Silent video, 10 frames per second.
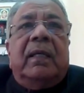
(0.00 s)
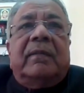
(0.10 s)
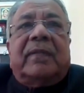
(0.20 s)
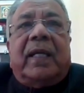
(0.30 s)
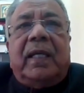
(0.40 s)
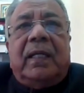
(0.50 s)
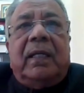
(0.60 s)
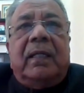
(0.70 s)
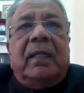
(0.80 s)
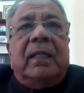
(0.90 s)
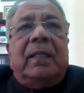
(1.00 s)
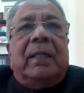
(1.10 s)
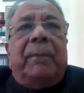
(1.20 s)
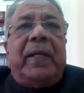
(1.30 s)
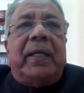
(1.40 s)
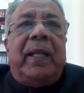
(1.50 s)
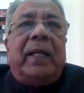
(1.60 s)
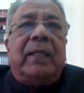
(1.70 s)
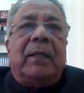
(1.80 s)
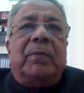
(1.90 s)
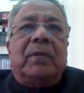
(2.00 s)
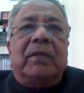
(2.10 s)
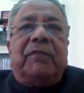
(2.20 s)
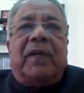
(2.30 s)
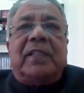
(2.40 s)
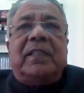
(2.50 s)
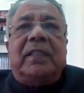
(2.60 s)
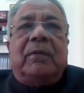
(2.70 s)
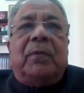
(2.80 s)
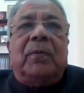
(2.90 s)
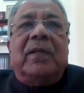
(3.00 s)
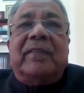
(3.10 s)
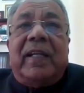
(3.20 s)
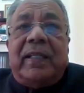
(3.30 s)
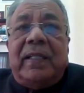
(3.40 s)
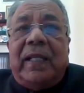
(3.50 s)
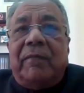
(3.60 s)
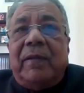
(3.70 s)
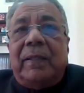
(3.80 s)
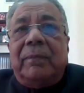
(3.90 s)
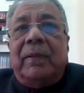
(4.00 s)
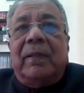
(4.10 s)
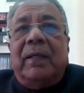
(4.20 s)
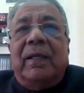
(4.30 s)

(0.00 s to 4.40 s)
Second, the big data about the functioning of the code is readily available.